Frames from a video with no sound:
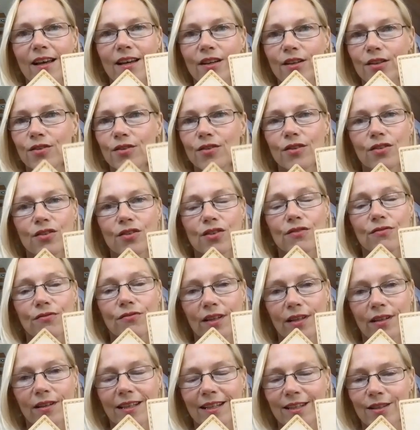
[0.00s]
you could just
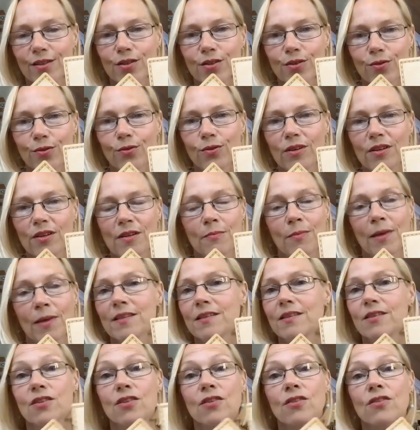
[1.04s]
feel into all of the
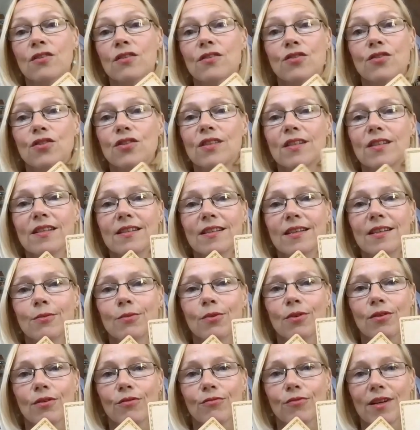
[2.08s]
messages just to see
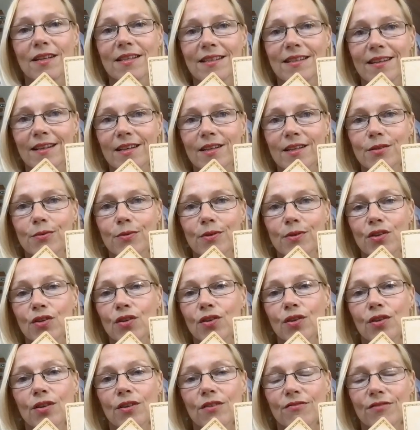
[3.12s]
what resonates with
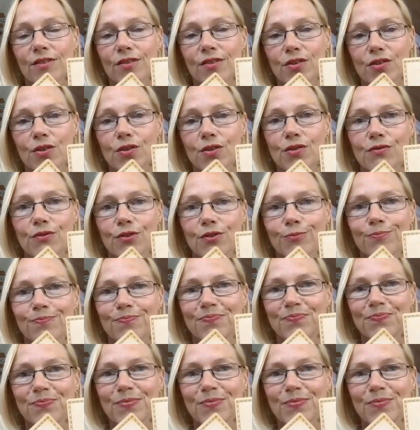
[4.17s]
you that feels useful.